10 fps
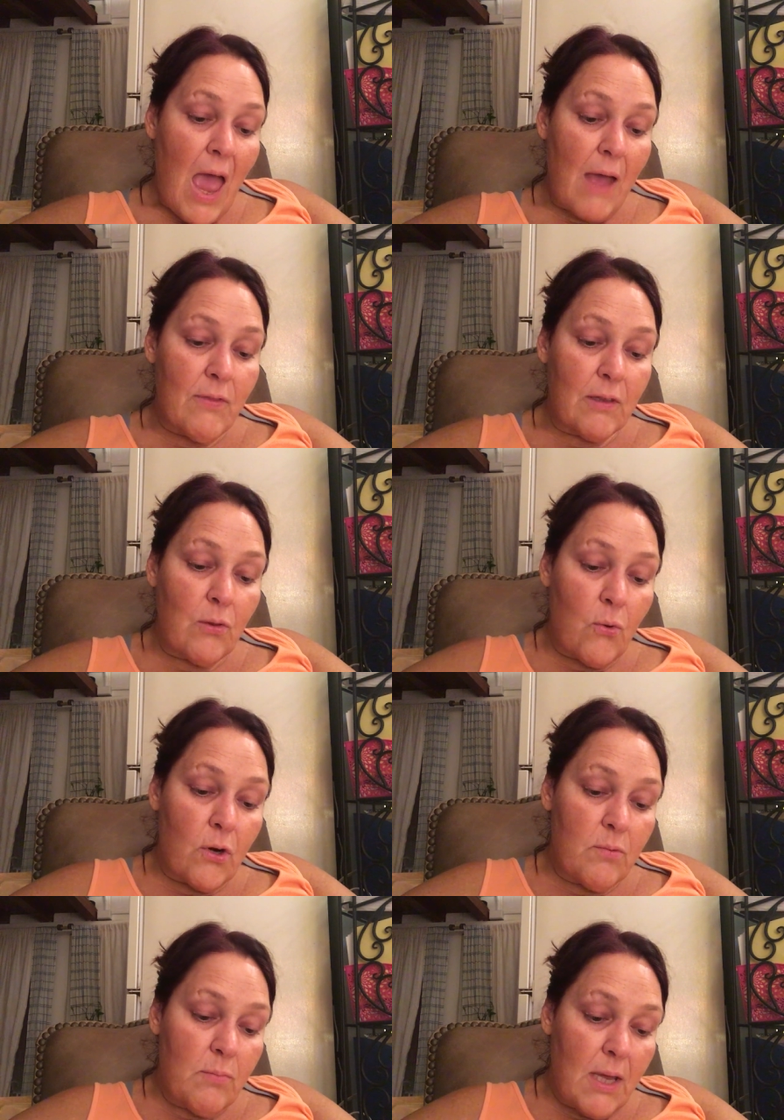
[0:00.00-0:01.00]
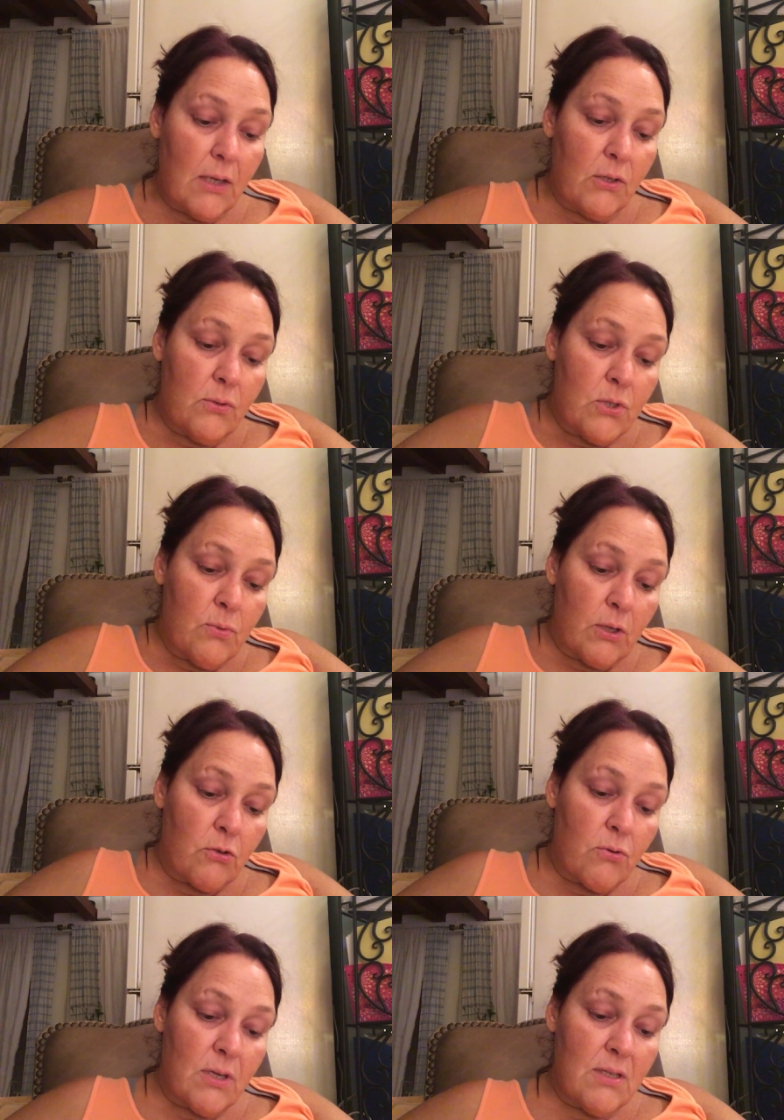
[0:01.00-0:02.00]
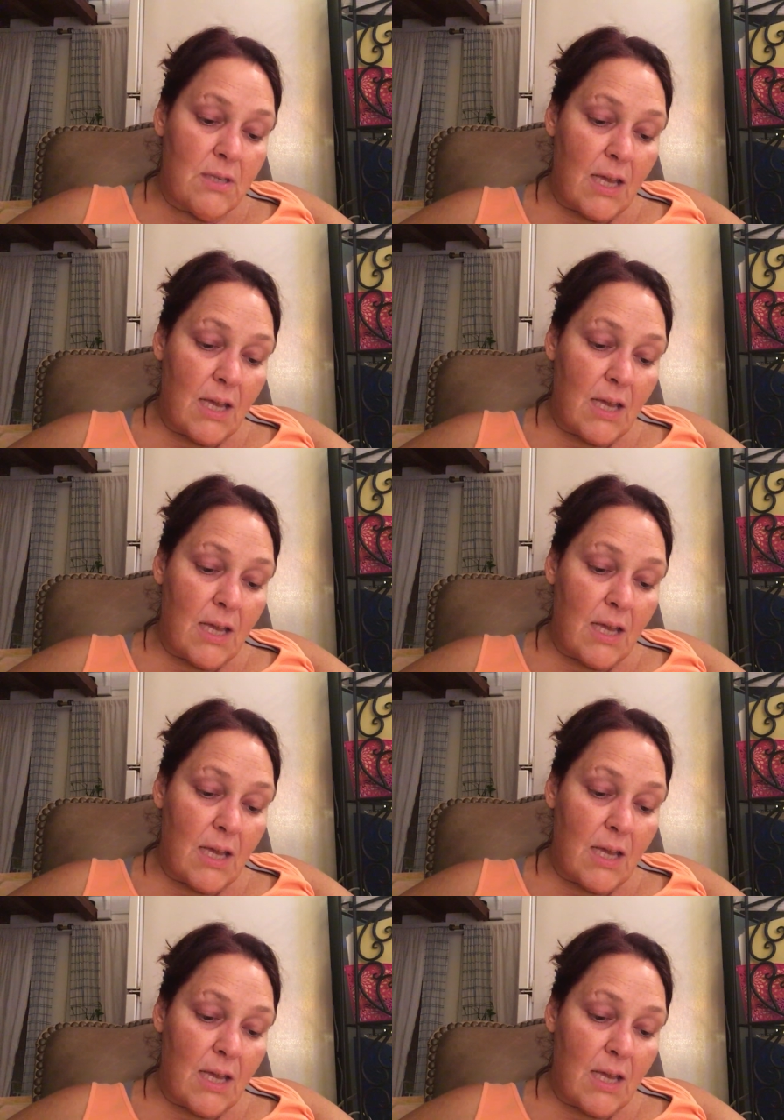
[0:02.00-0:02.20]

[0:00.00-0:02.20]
And the Lord make you to increase